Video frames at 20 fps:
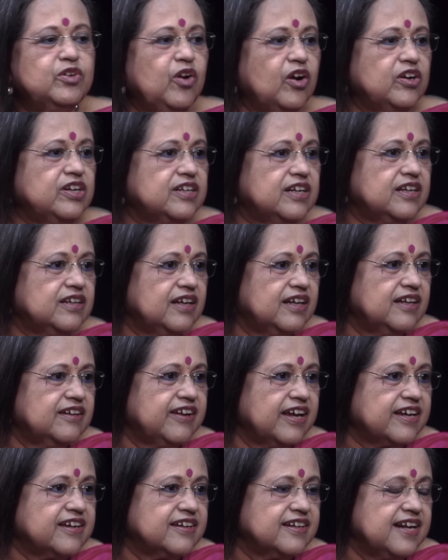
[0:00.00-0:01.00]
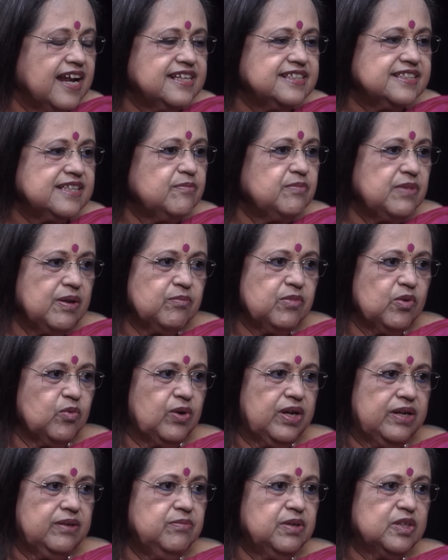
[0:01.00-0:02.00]
would not recognize them number
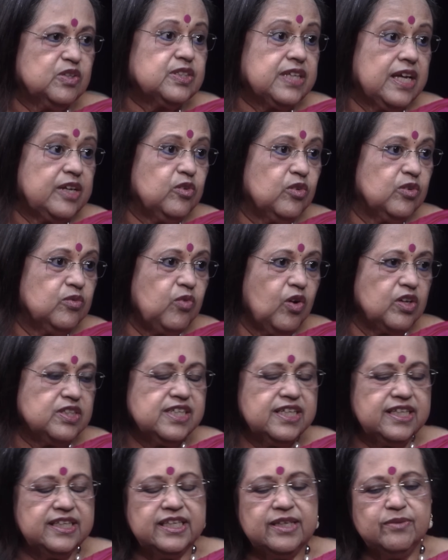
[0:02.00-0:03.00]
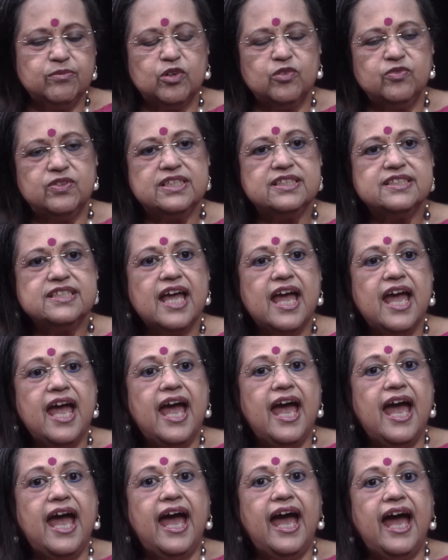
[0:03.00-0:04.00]
one because I don't watch Hindi movies,
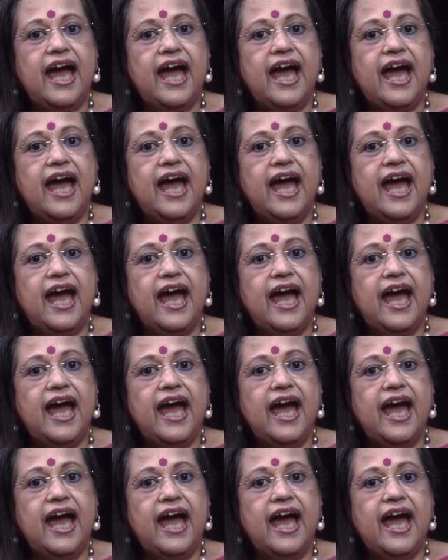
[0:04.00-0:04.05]
oh.